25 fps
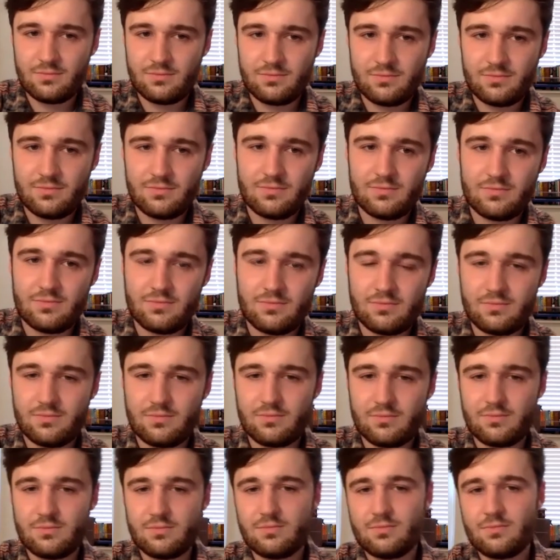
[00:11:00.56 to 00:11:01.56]

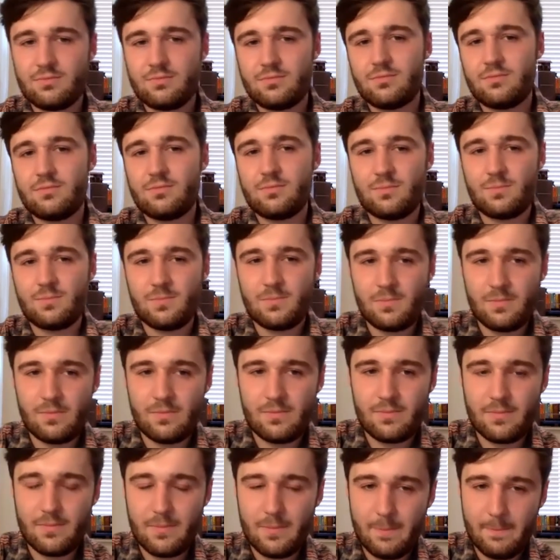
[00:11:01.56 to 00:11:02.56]

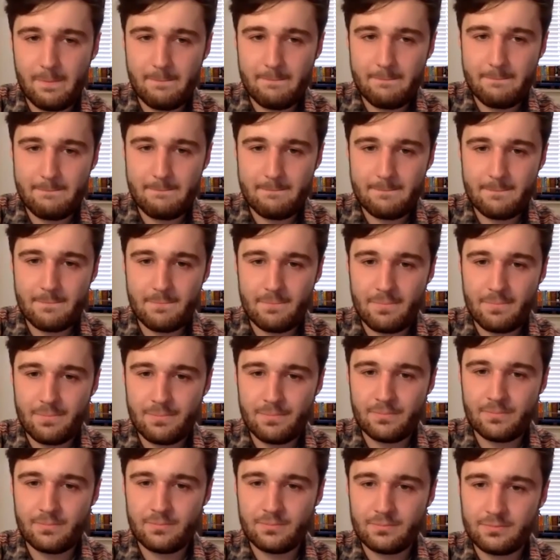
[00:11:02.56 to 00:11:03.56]

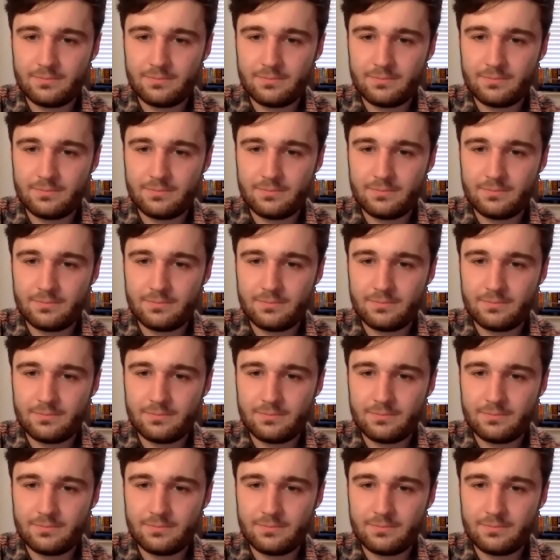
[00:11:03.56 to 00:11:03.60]
This person isn't speaking.